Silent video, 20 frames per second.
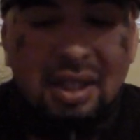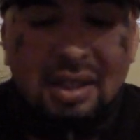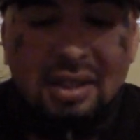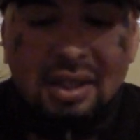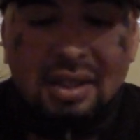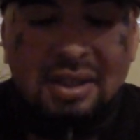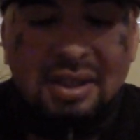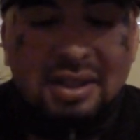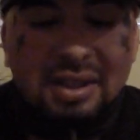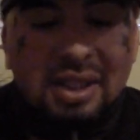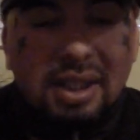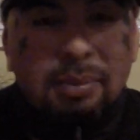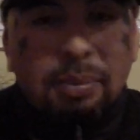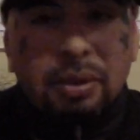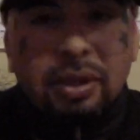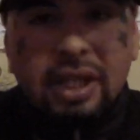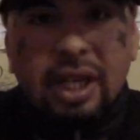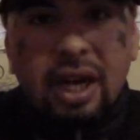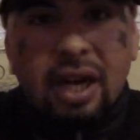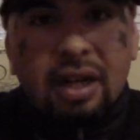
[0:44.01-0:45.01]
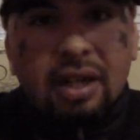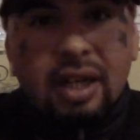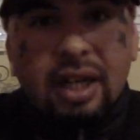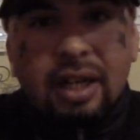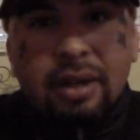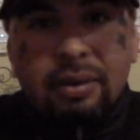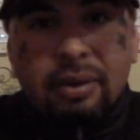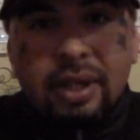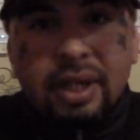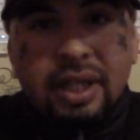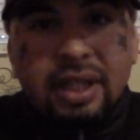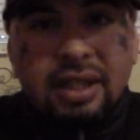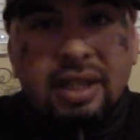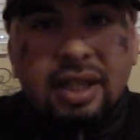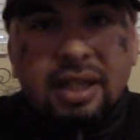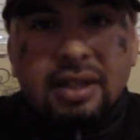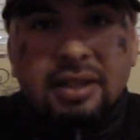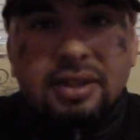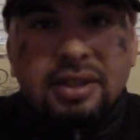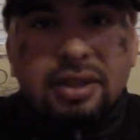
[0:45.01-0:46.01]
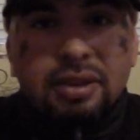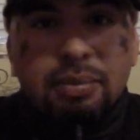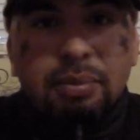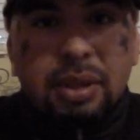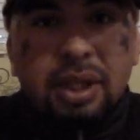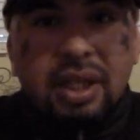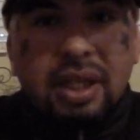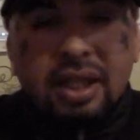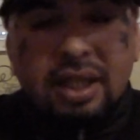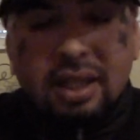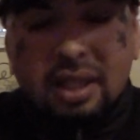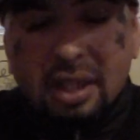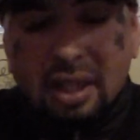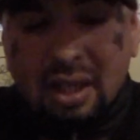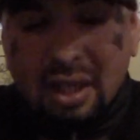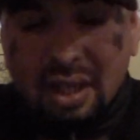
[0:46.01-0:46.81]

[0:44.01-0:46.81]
Just a simple Carolina rig, nothing too big.